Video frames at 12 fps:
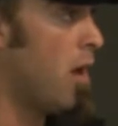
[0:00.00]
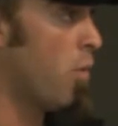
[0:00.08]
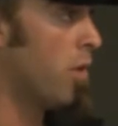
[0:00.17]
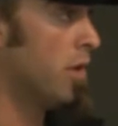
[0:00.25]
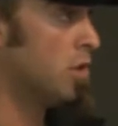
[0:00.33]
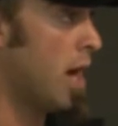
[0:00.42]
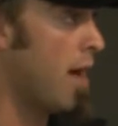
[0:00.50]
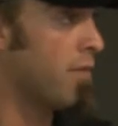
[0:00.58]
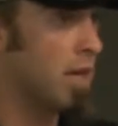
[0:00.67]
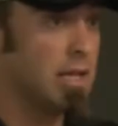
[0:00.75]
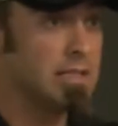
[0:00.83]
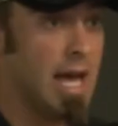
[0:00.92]
out where the
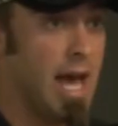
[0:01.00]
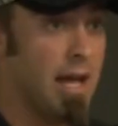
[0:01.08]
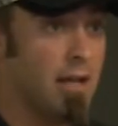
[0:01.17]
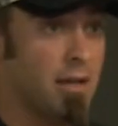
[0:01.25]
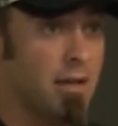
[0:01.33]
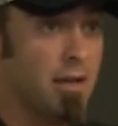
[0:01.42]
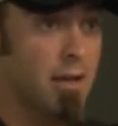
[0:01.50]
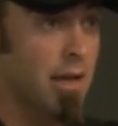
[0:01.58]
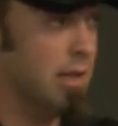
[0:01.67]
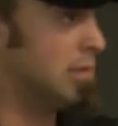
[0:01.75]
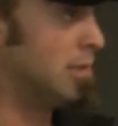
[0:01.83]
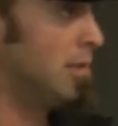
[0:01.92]
trafficking's at
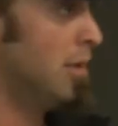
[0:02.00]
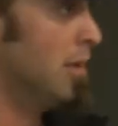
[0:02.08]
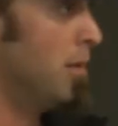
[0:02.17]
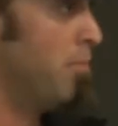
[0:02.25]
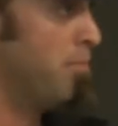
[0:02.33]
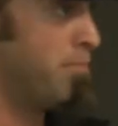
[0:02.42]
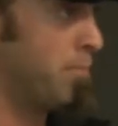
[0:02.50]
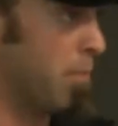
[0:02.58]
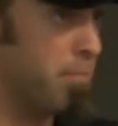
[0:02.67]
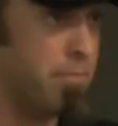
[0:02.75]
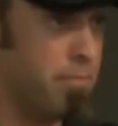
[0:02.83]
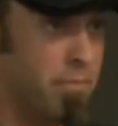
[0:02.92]
it's
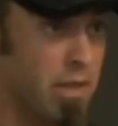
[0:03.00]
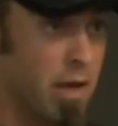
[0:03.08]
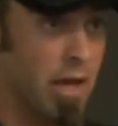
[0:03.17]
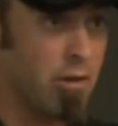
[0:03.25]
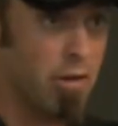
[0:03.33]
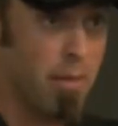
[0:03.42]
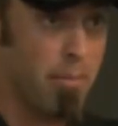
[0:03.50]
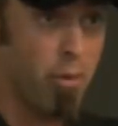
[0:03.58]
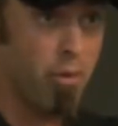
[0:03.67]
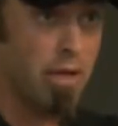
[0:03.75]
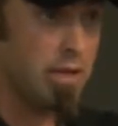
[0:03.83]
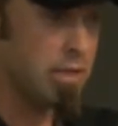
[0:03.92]
the the internet porn